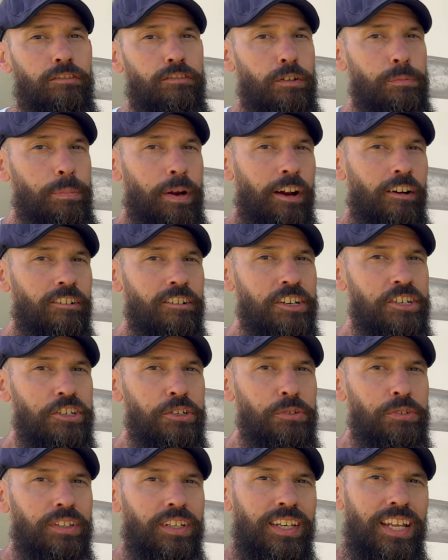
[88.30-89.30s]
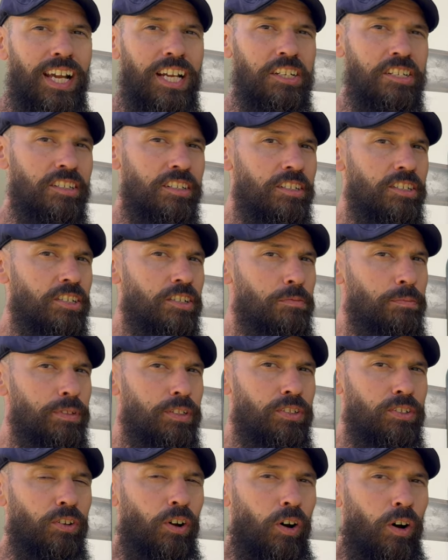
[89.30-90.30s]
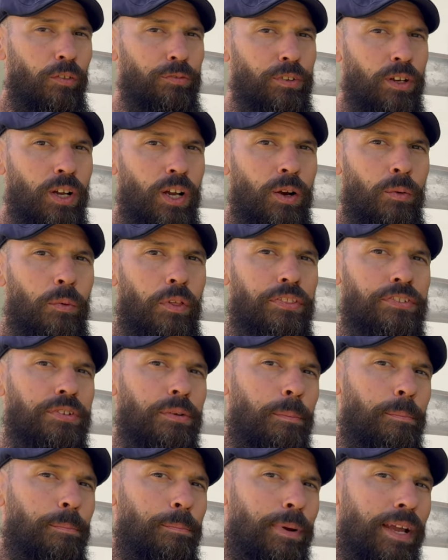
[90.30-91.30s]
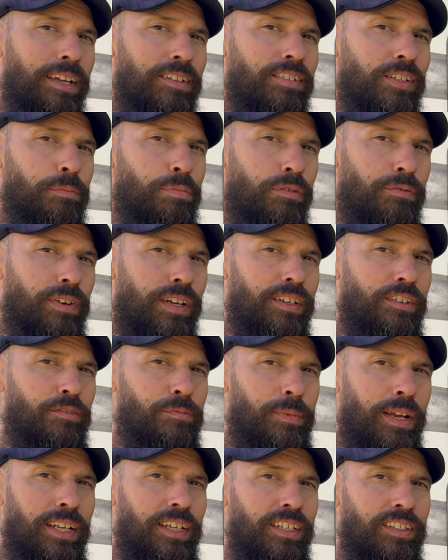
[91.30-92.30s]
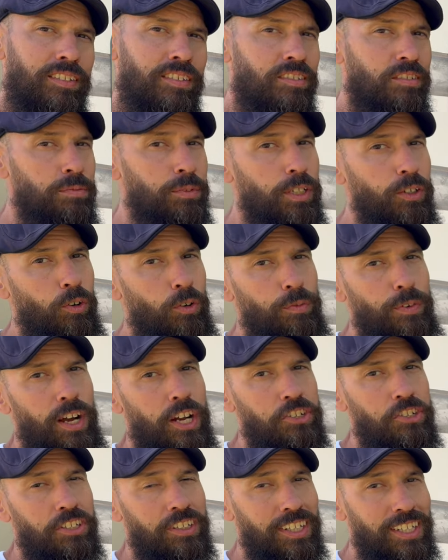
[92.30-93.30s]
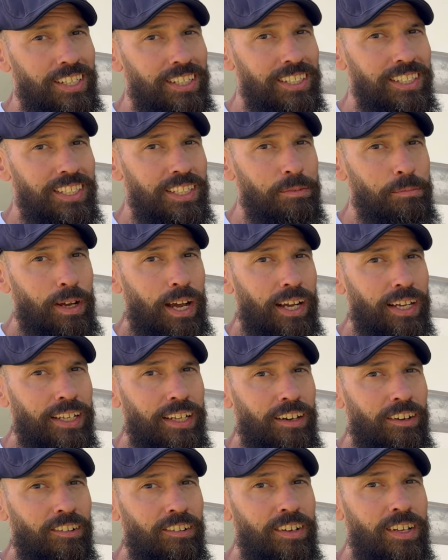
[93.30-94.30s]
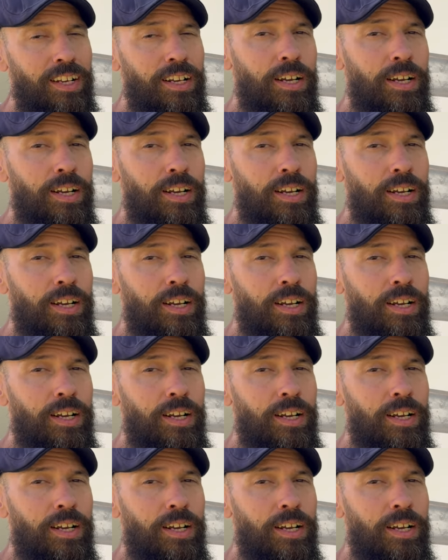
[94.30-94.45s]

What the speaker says: repair issues can actually just be solved with some basic preventative maintenance and some good old-fashioned cleaning back here.